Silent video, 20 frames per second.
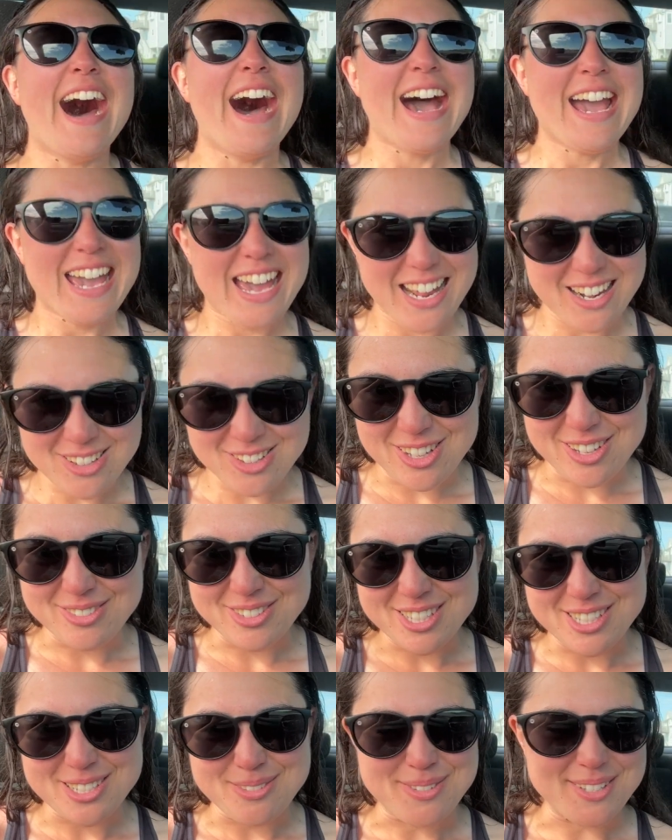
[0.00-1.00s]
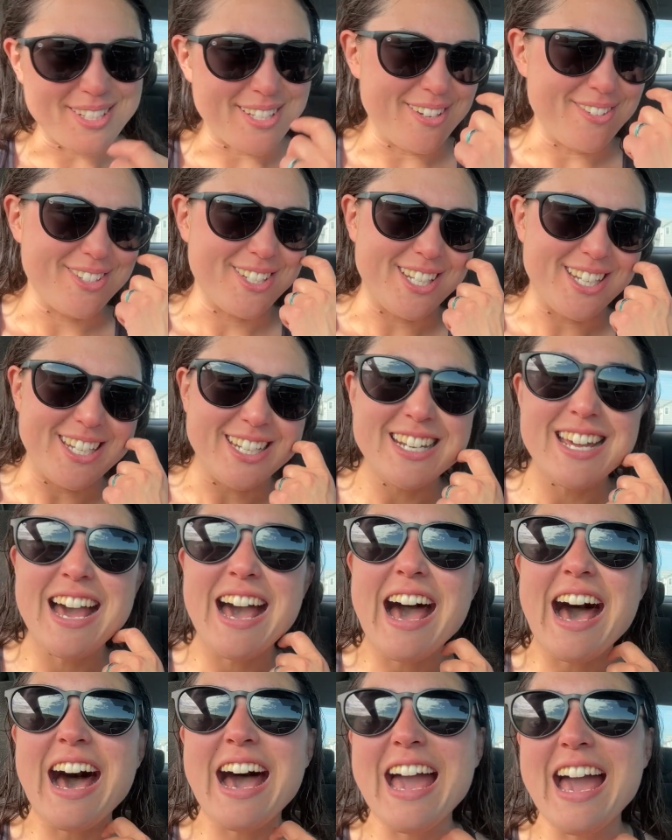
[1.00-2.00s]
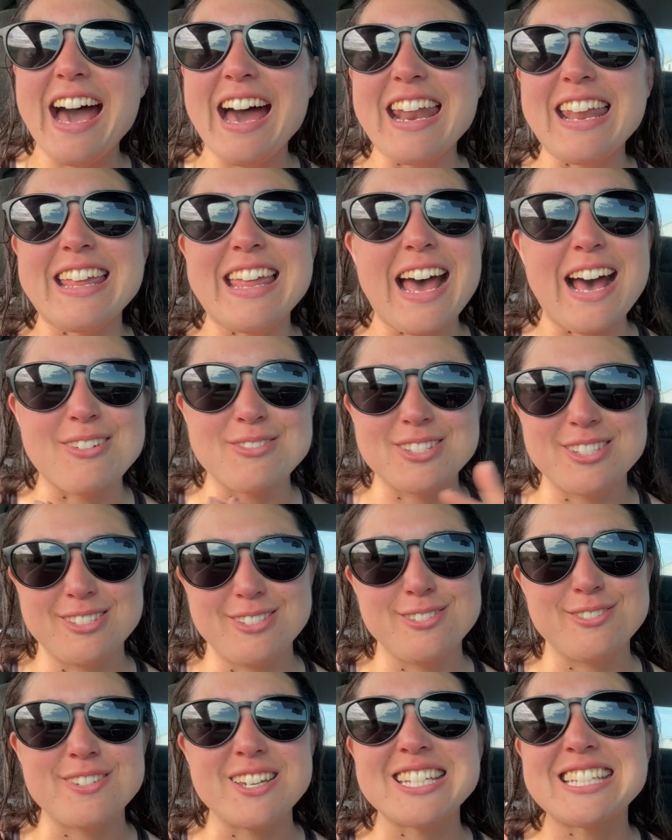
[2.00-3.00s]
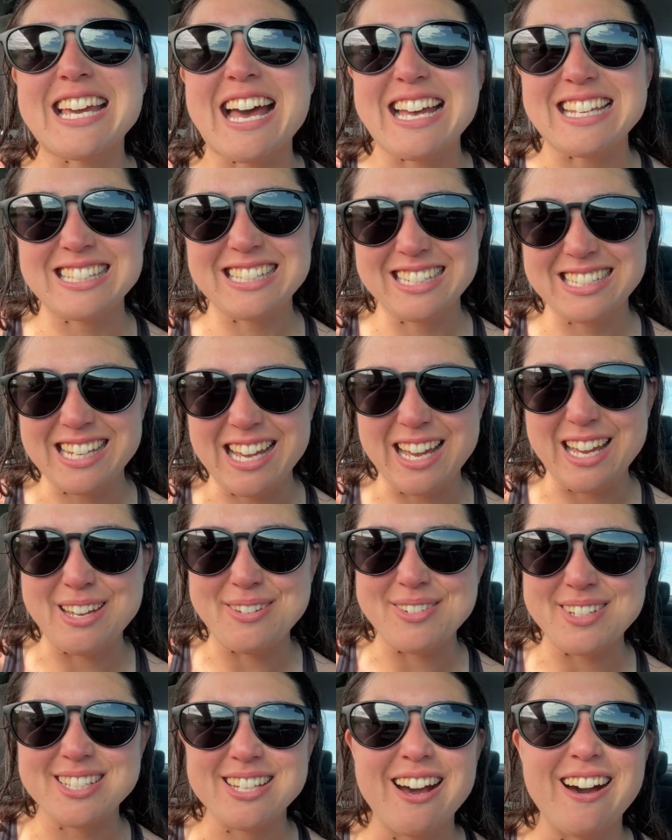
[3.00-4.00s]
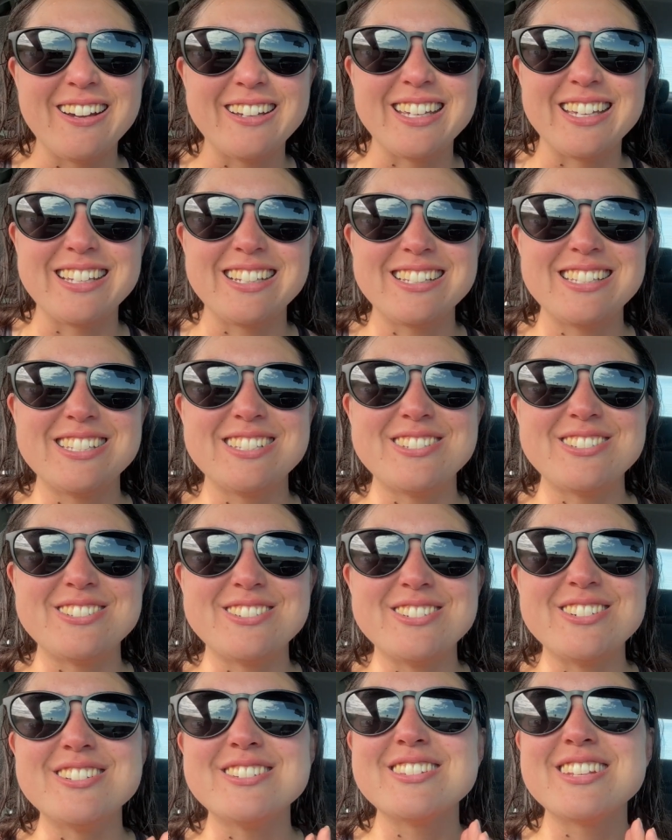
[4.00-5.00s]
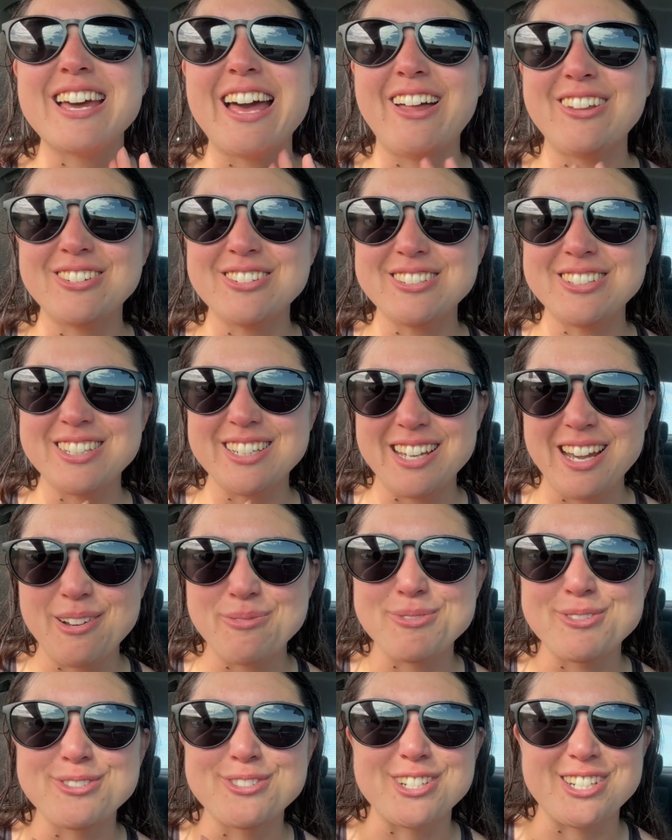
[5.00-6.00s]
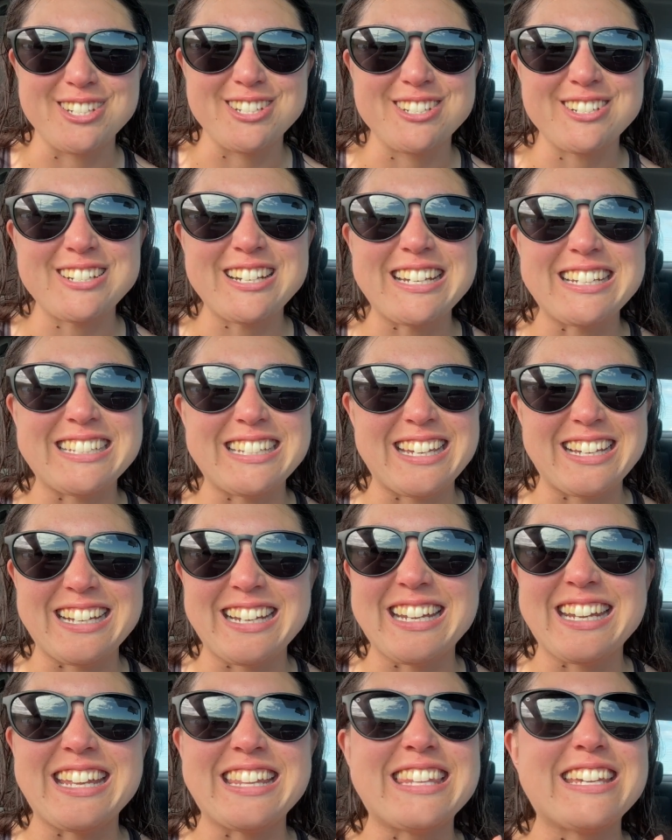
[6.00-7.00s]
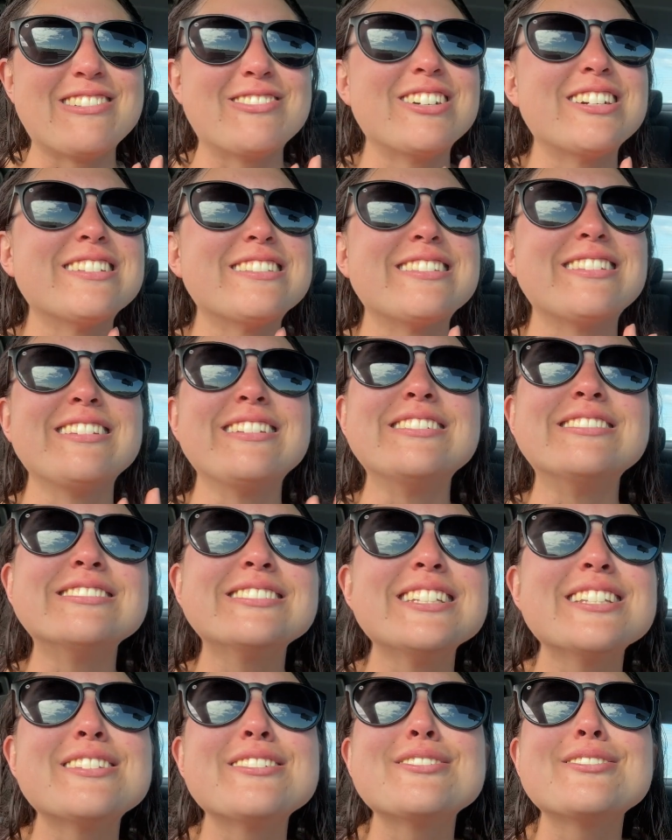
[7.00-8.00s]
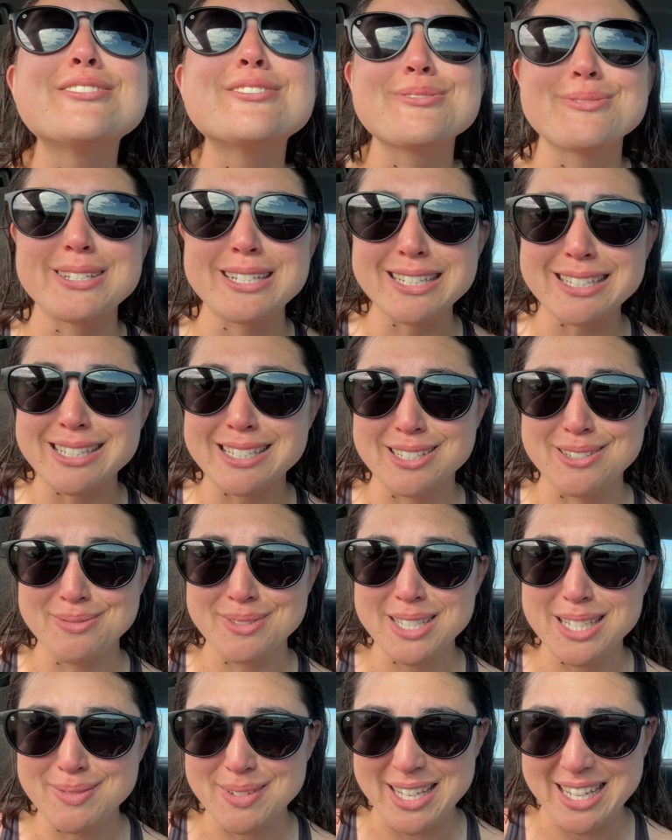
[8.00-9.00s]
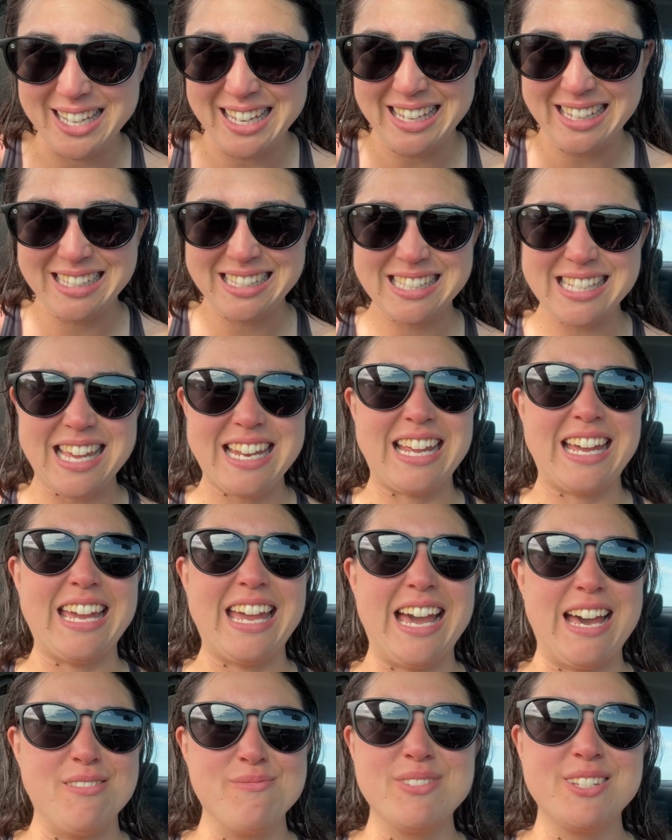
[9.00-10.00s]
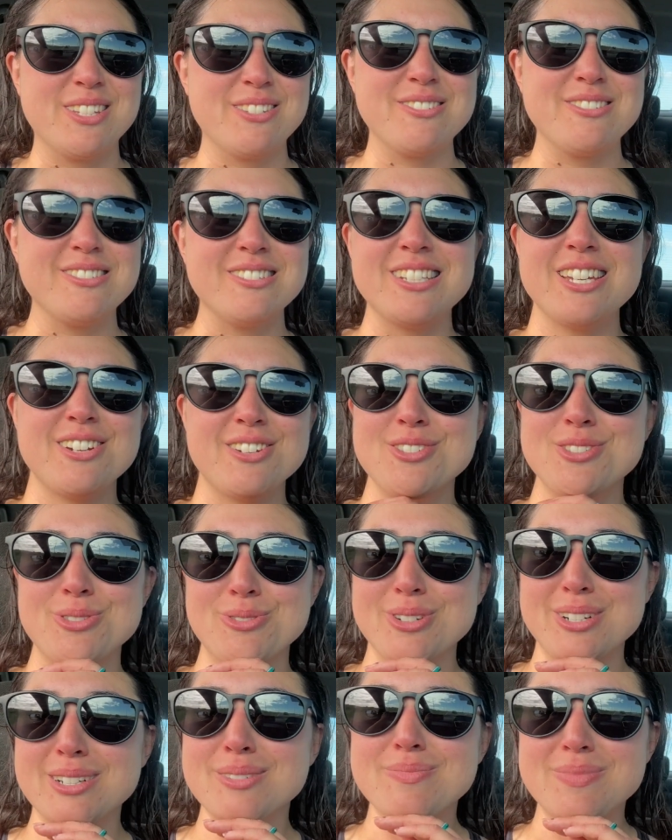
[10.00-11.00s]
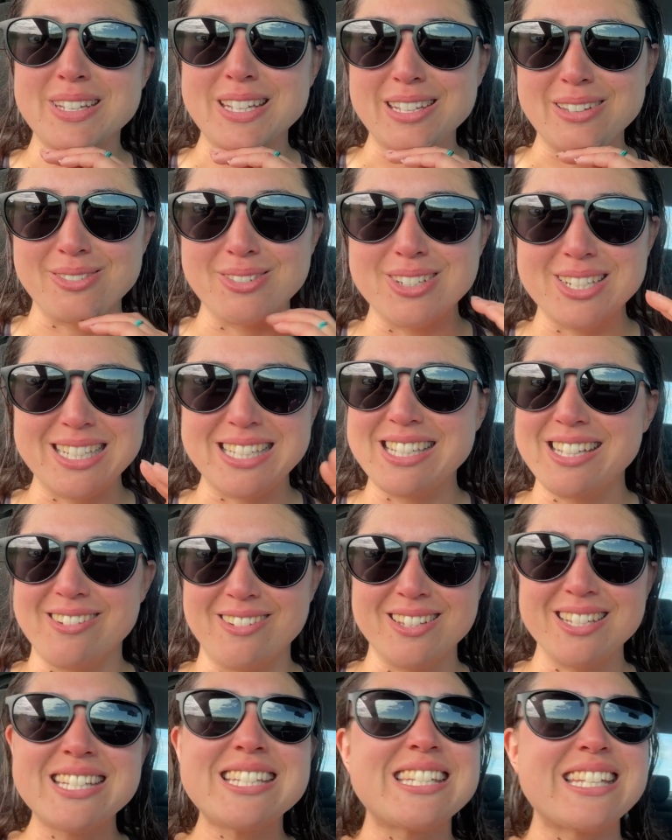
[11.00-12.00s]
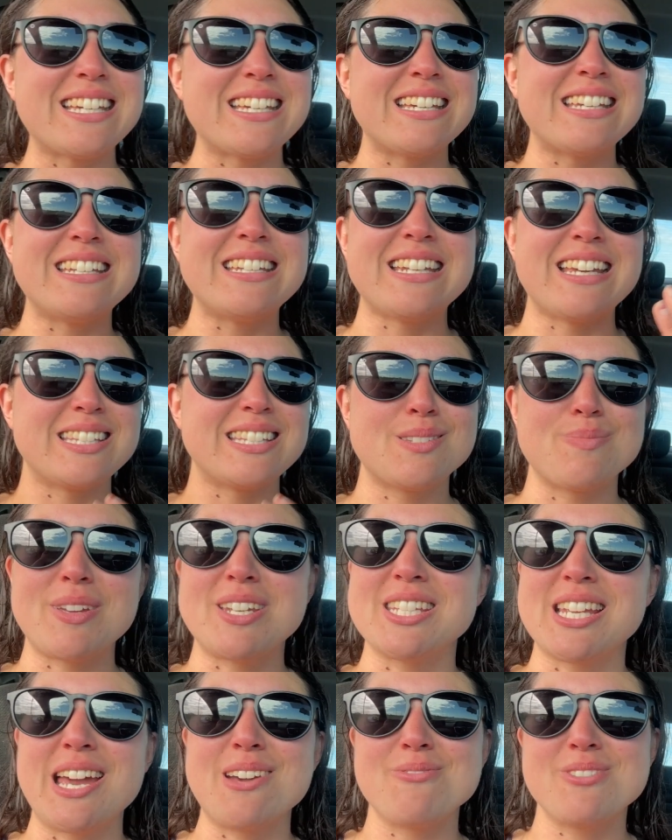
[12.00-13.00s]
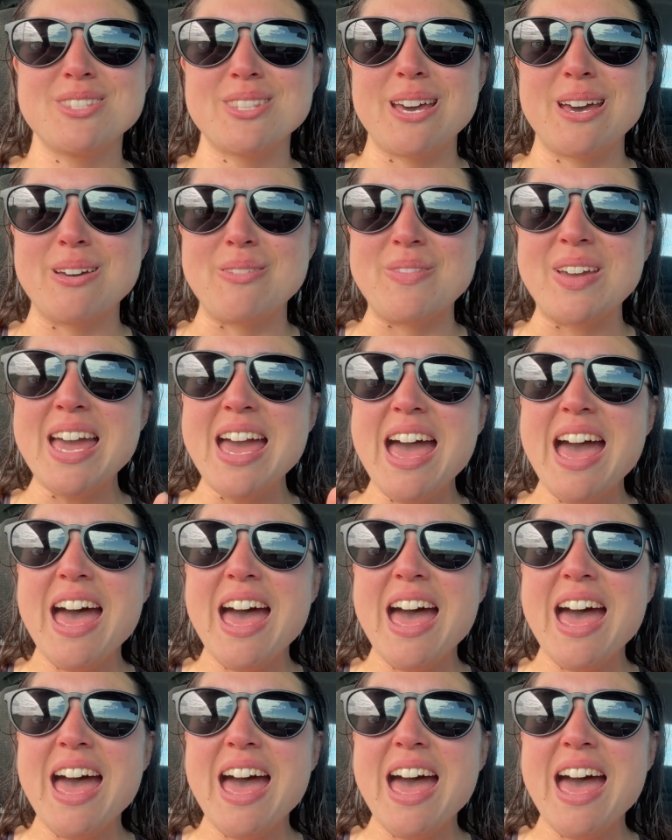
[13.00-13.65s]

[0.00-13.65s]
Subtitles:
I had a lovely dip in the ocean. I had an absolutely fantastic time talking to the elderly couple, Ginger and Garrett, and they were literally the sweetest human beings, and I absolutely adored being able to sit on the sand and spend time with them.